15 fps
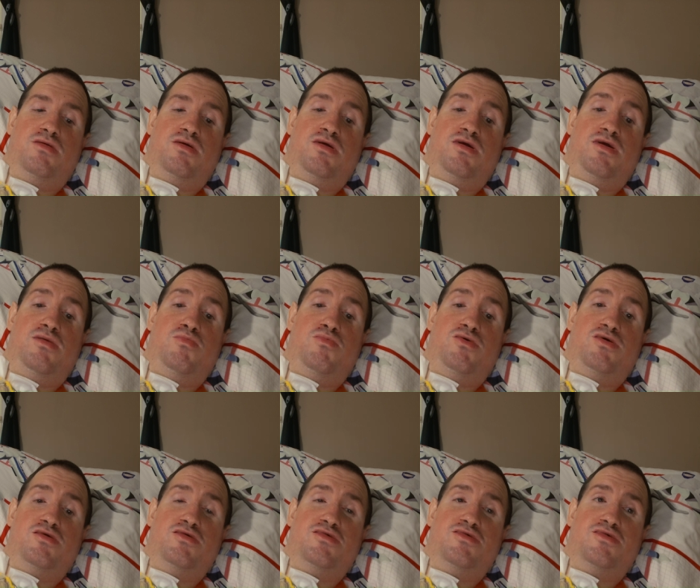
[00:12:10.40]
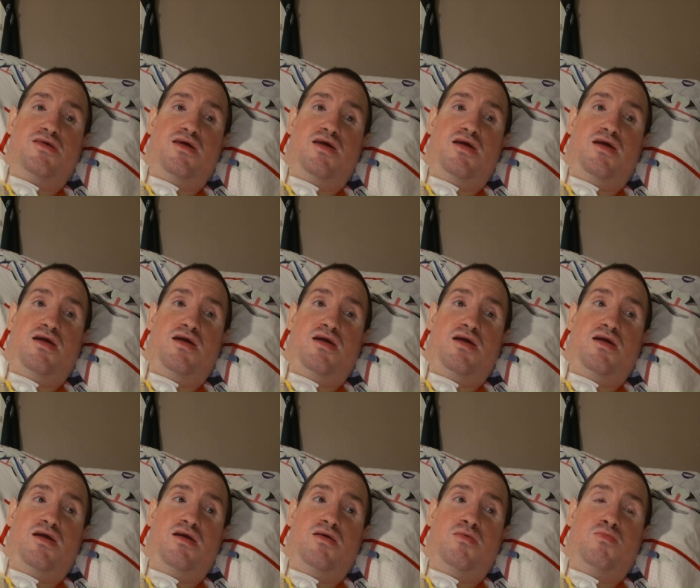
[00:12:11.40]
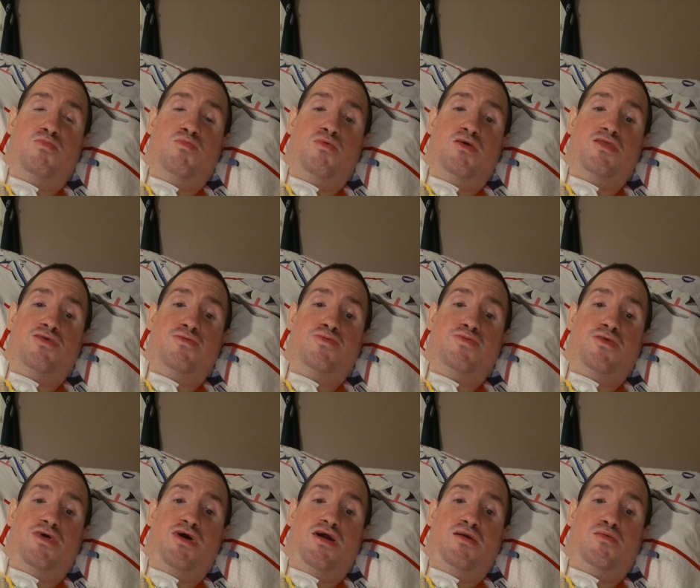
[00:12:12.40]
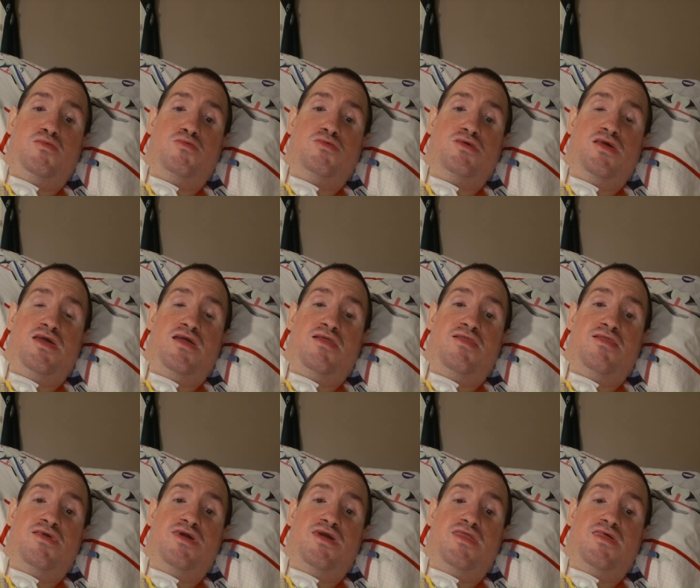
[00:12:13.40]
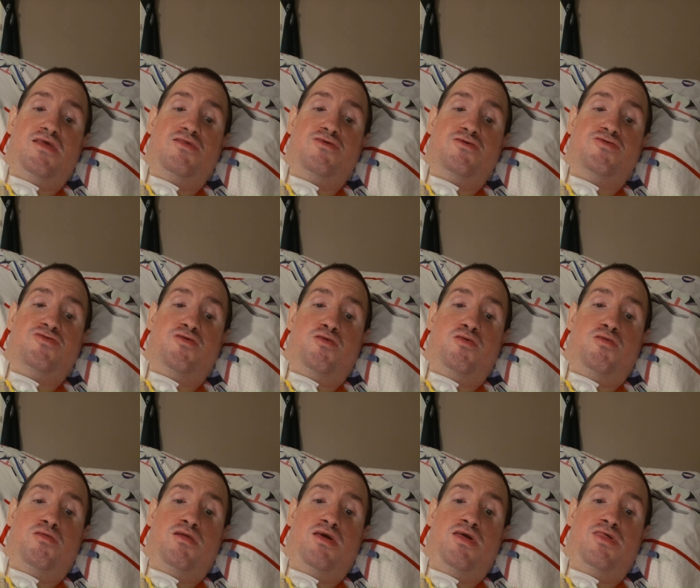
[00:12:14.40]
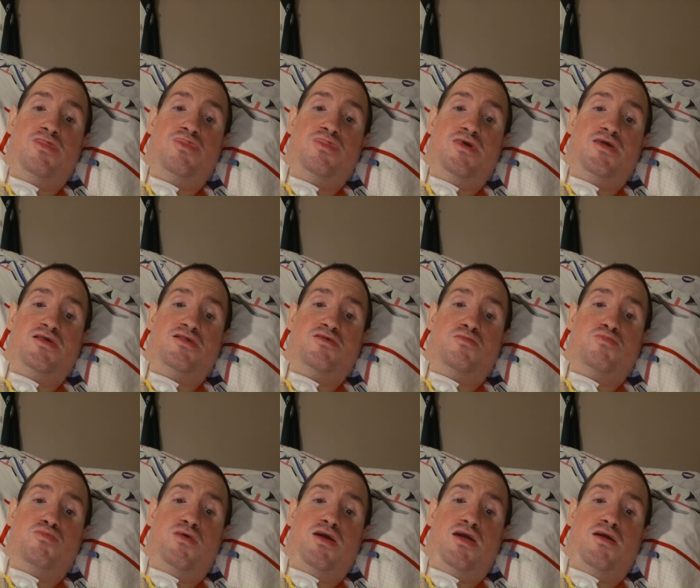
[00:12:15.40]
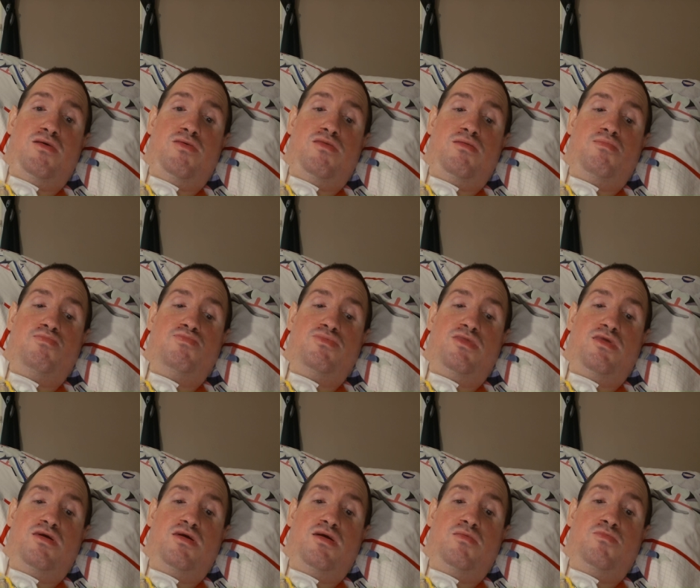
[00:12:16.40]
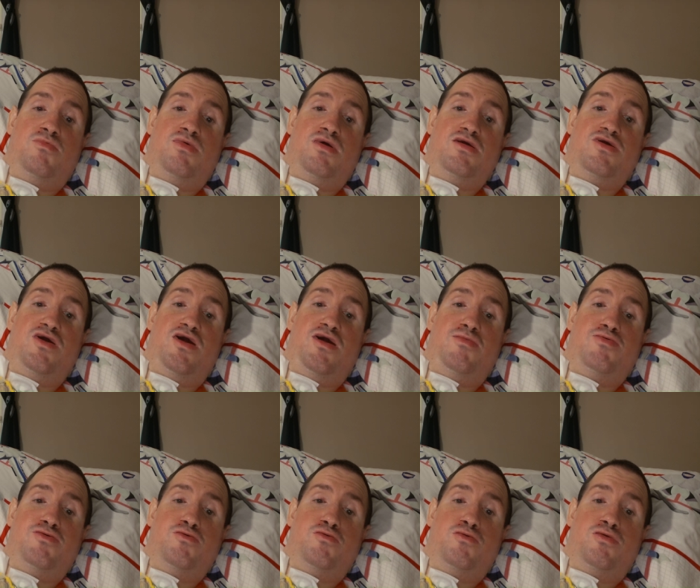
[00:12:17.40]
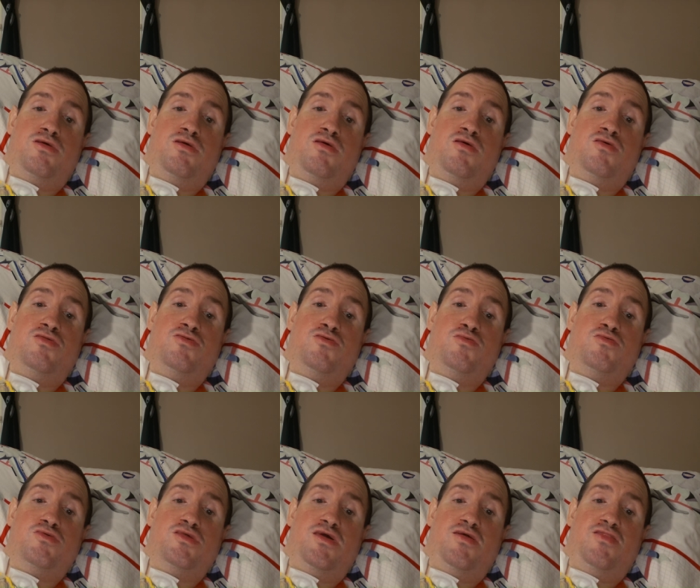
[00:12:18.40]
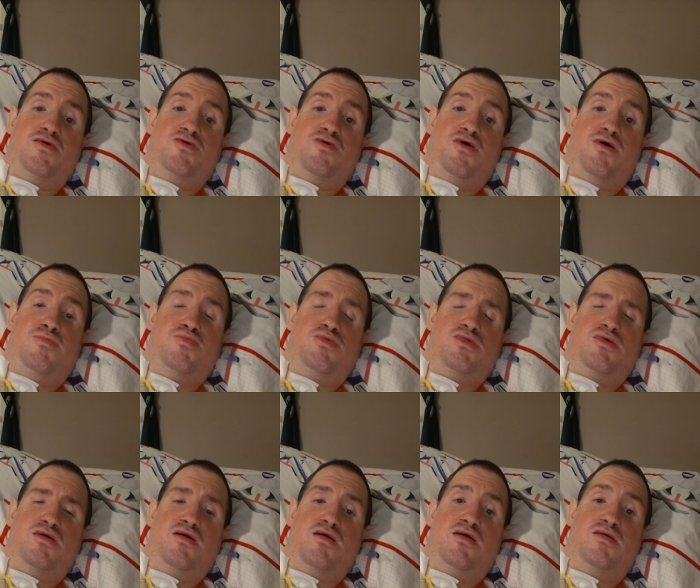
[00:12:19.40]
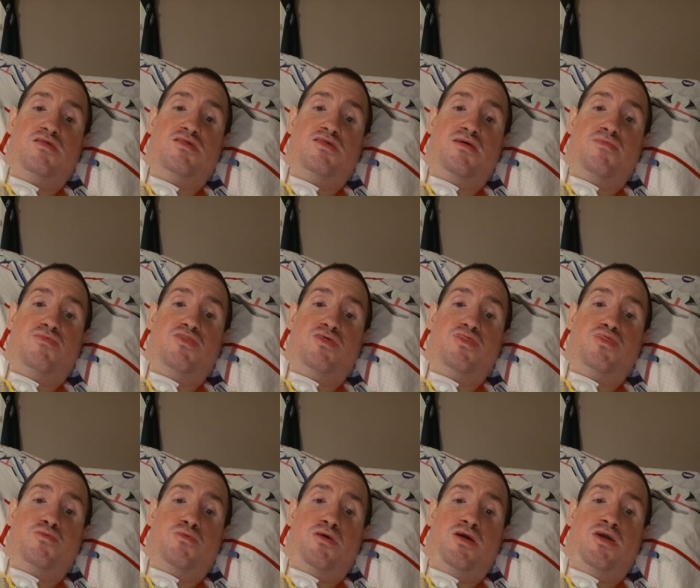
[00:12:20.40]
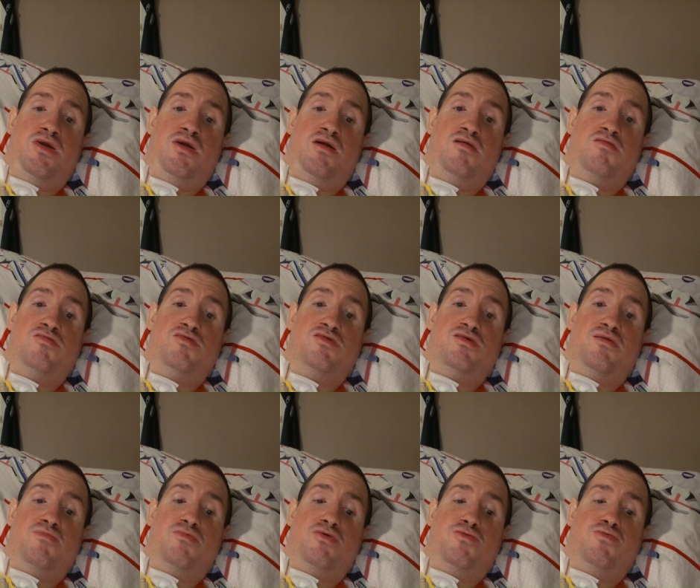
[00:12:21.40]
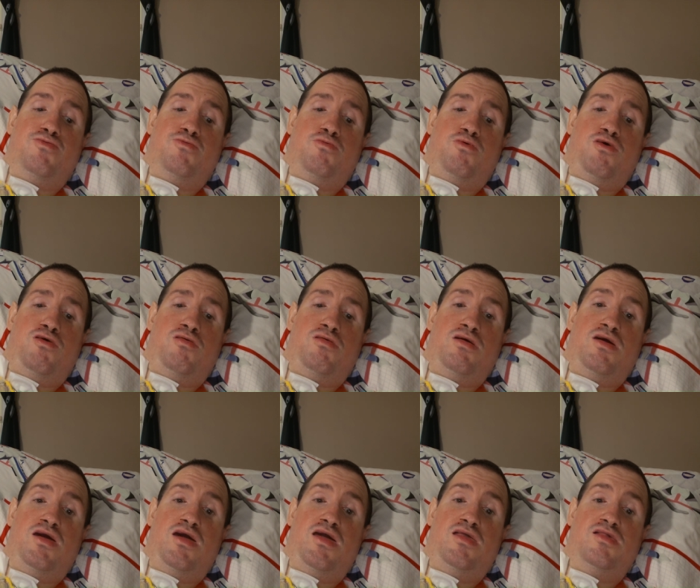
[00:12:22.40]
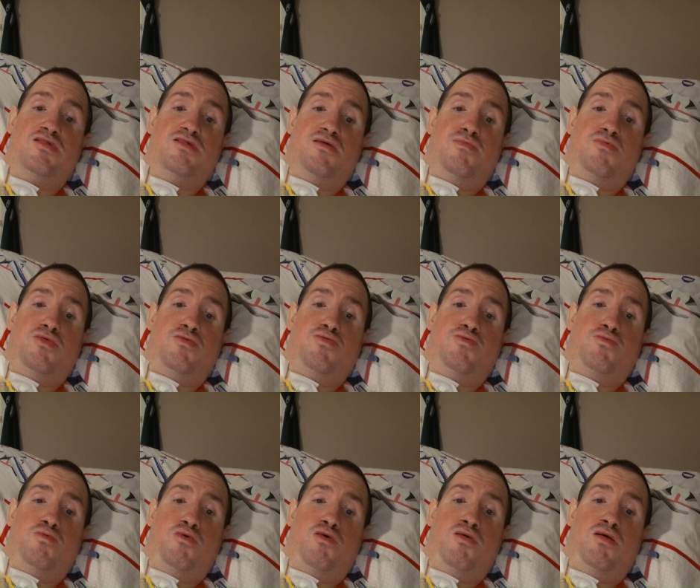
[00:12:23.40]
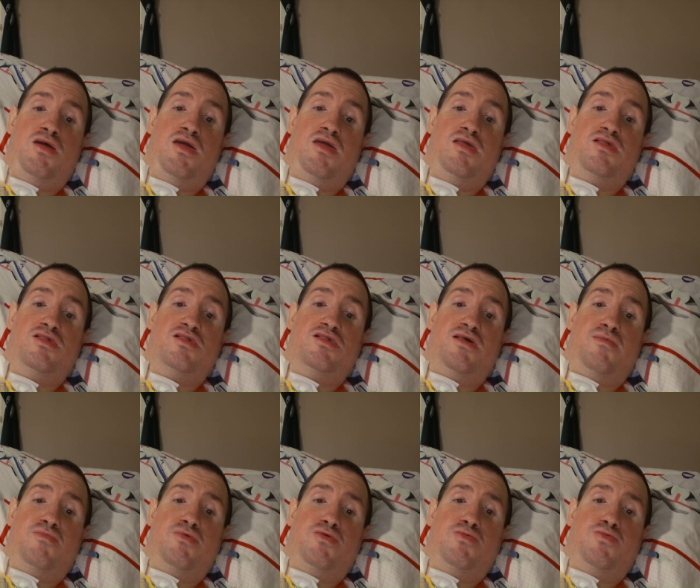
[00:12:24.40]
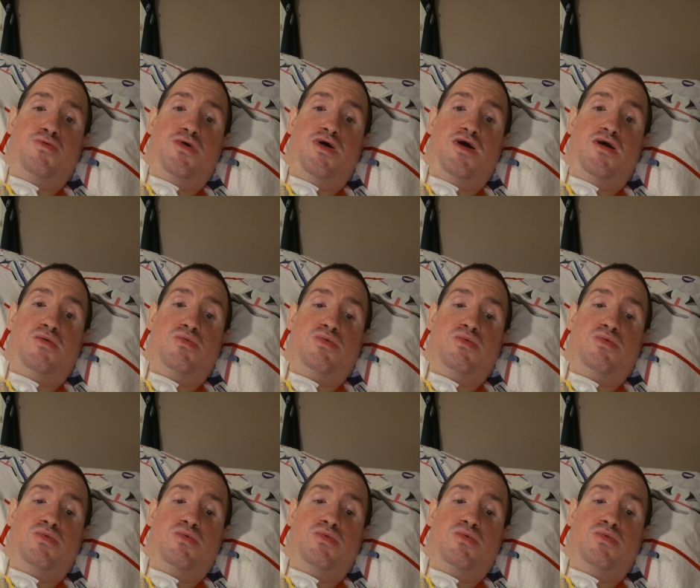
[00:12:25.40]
He was what the Flyers needed to turn things around. When I captured two Stanley Cups in 73, 74, and 74, 75.